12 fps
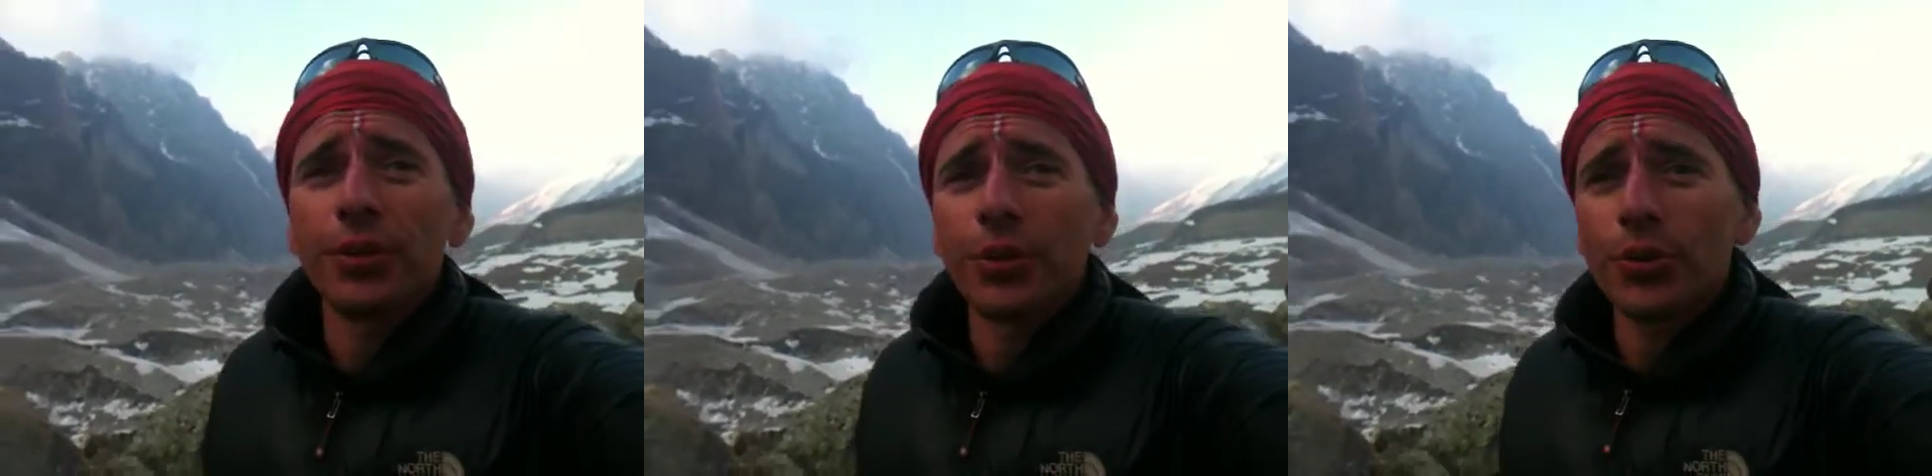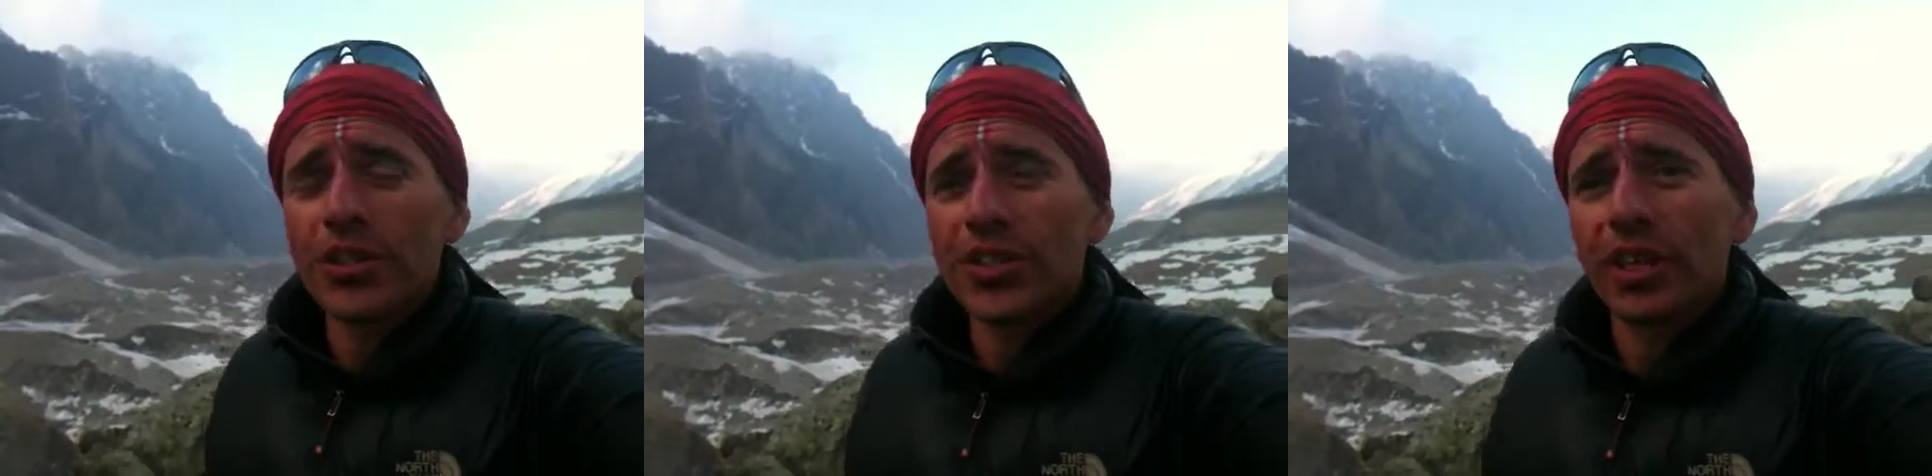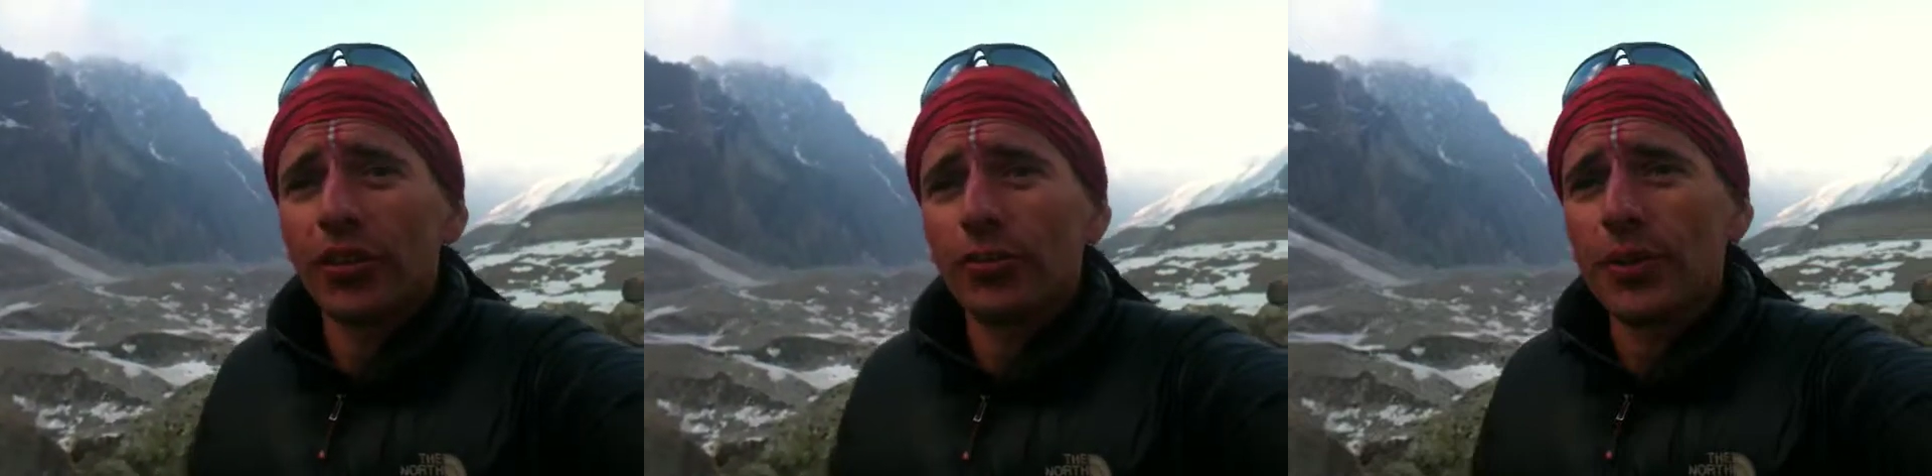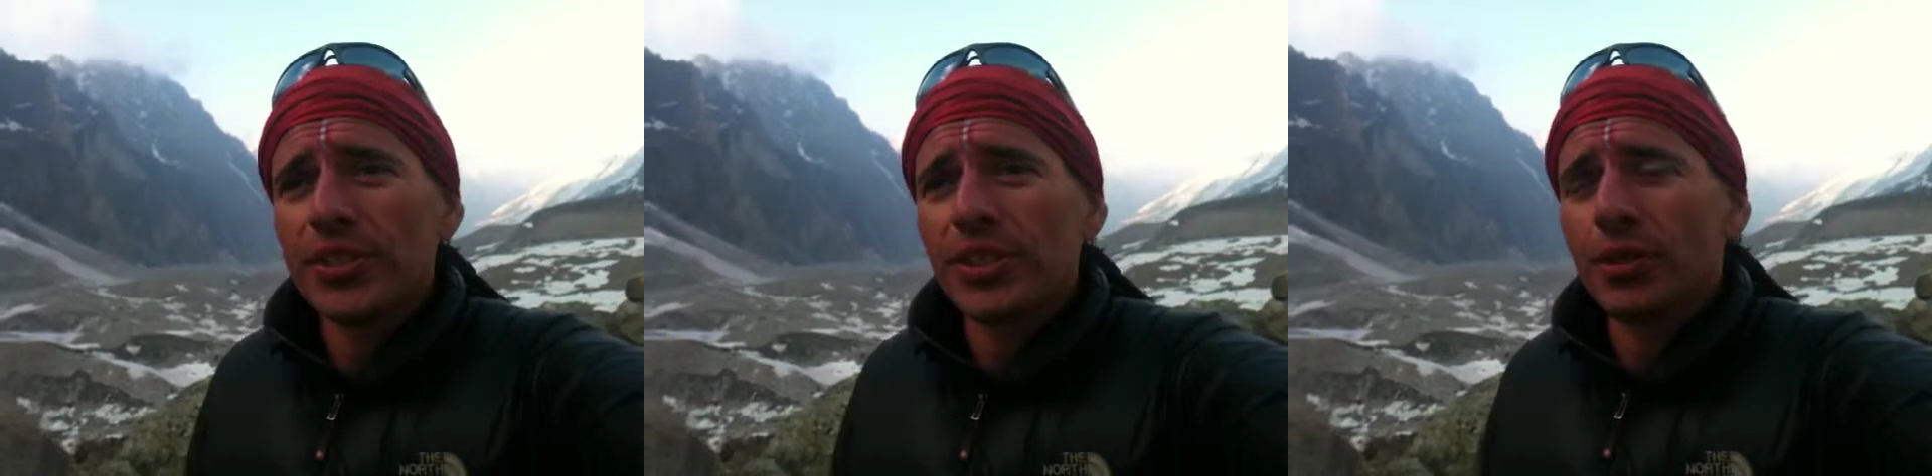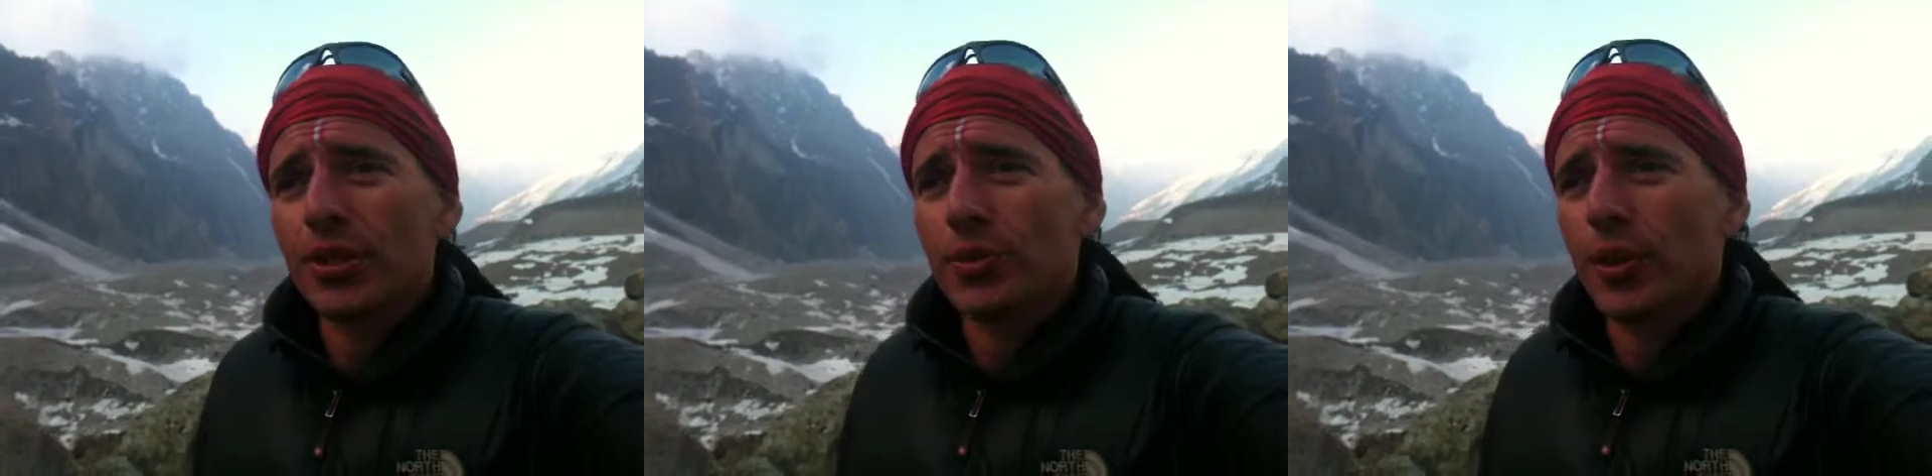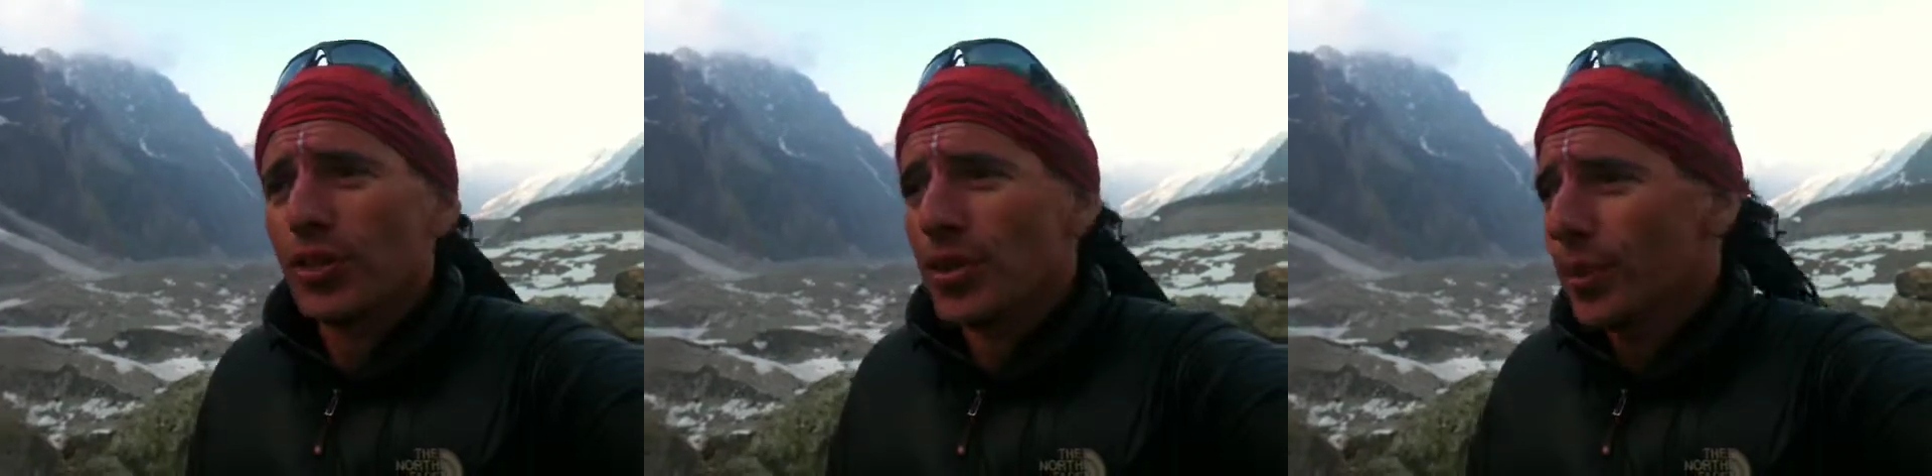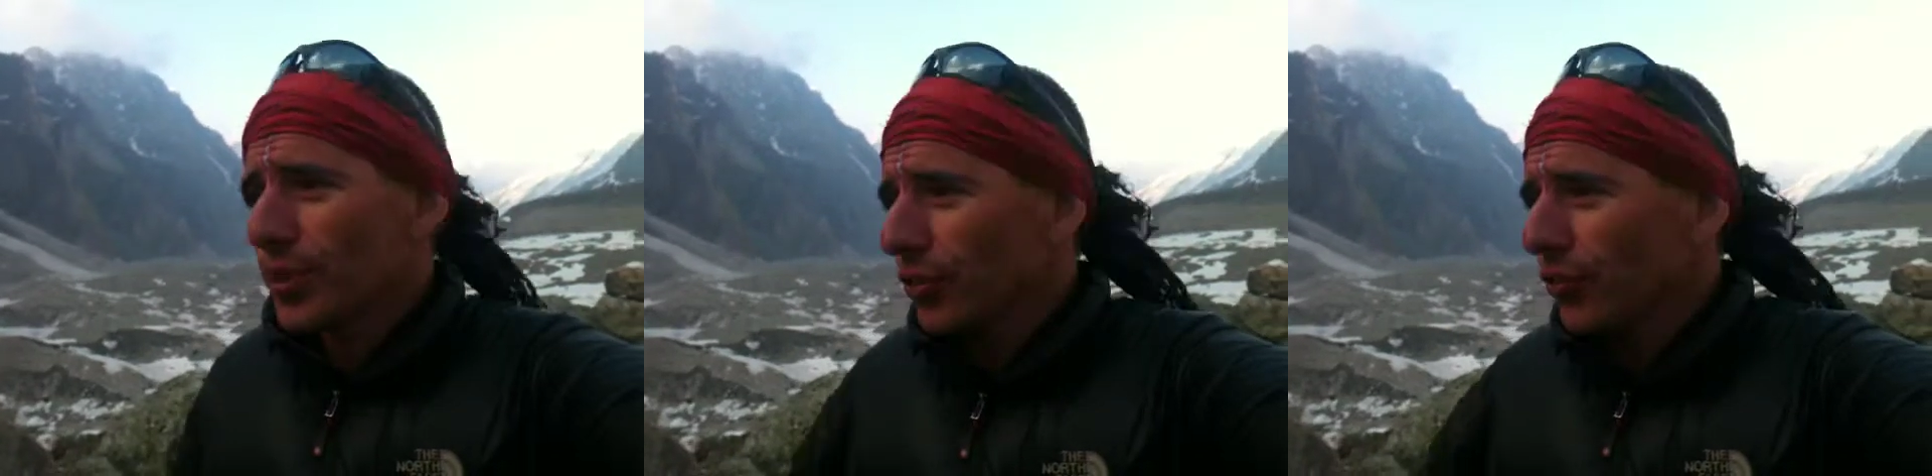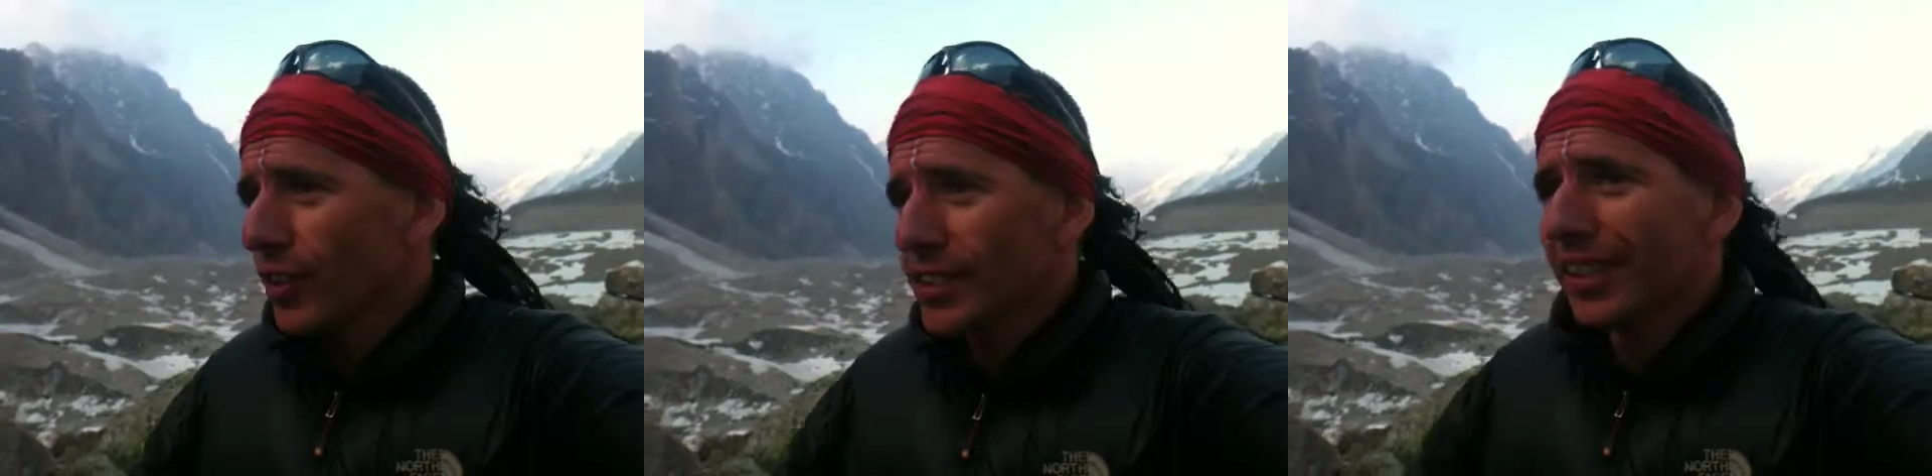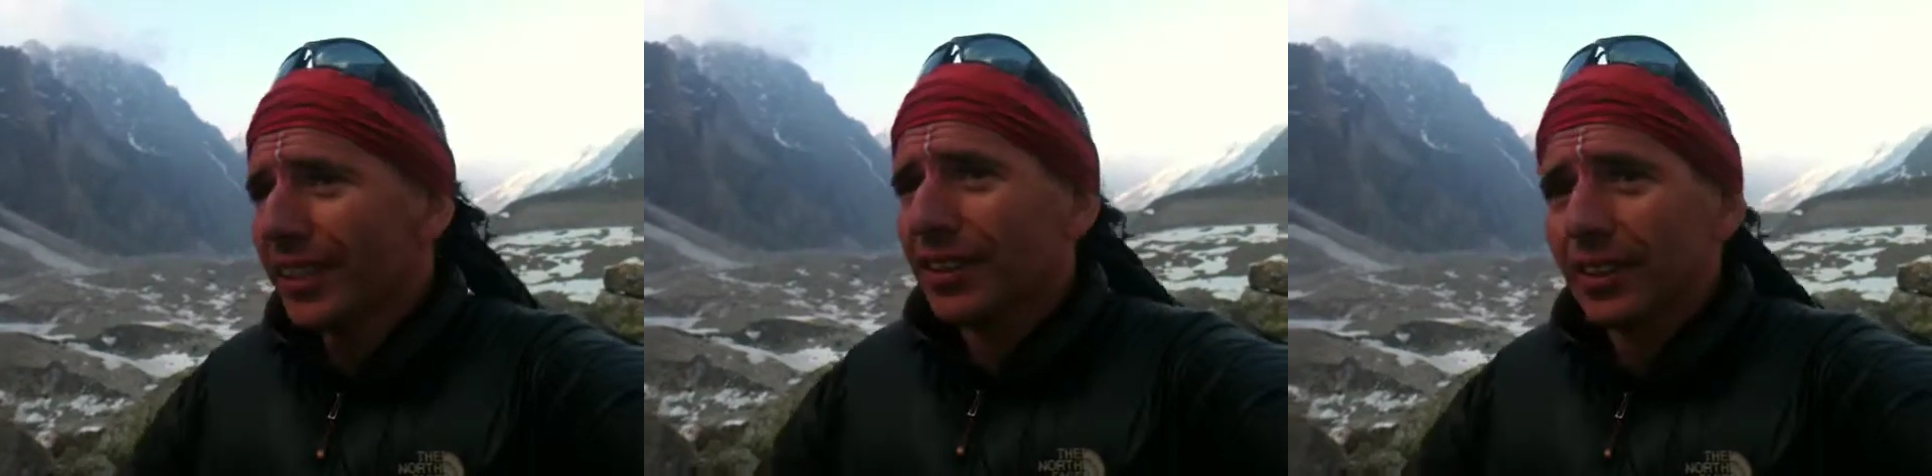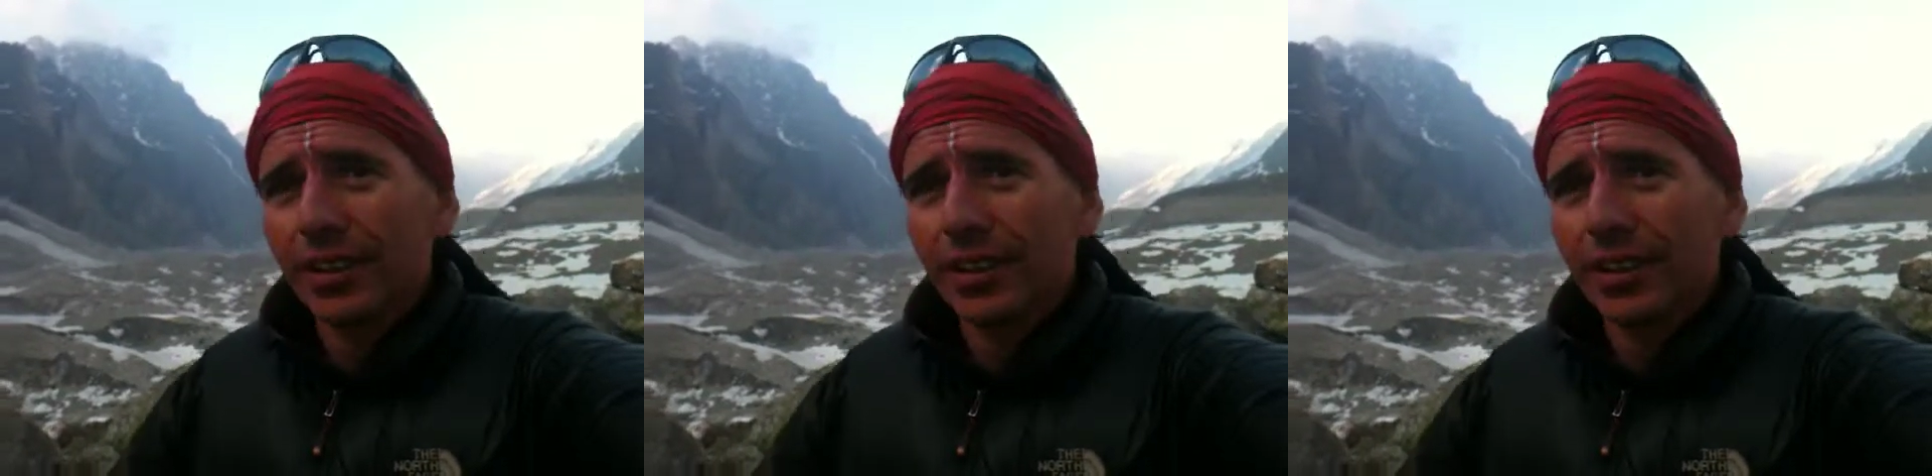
you know, this kind of mystical experience, but it feels like